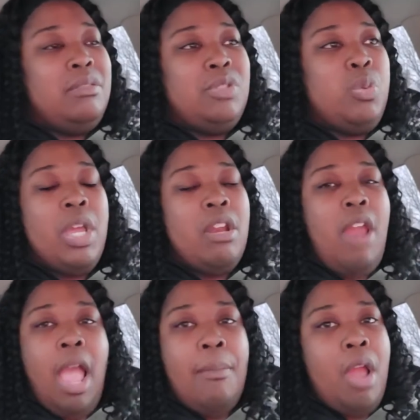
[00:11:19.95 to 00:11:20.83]
Twitter,
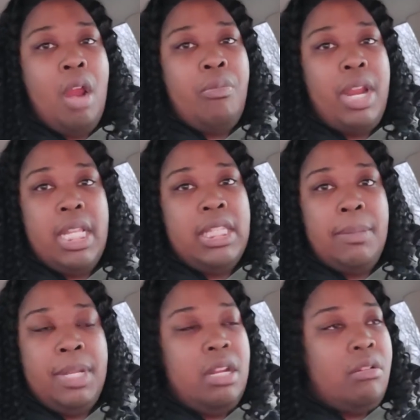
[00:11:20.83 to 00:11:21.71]
I'm already
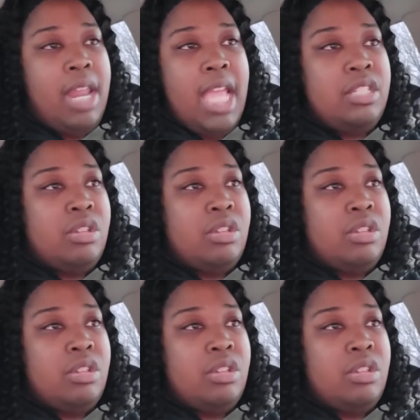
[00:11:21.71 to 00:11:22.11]
limited on that.